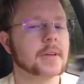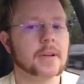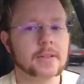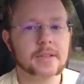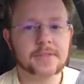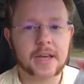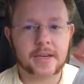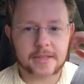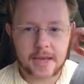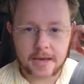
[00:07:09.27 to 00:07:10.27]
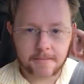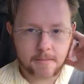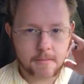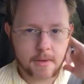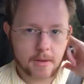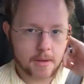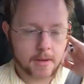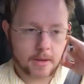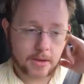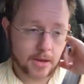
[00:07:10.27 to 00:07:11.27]
I'll leave that at that.
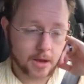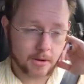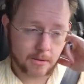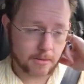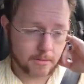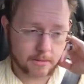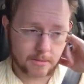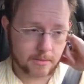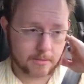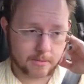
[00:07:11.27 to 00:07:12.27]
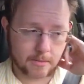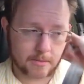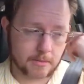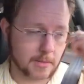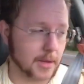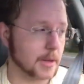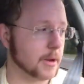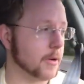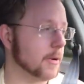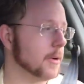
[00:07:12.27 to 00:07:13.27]
So, my
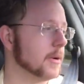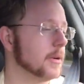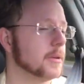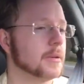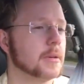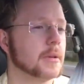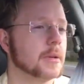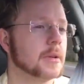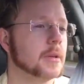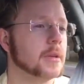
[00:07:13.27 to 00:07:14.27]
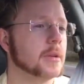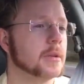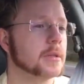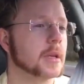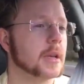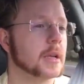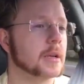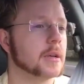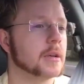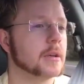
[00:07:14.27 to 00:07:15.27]
ear is
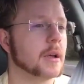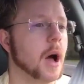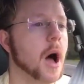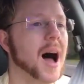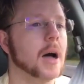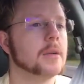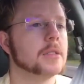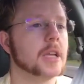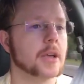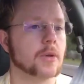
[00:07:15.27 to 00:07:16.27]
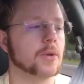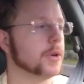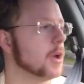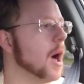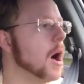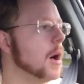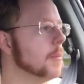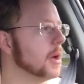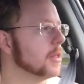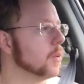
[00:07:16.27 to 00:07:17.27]
getting tickled by the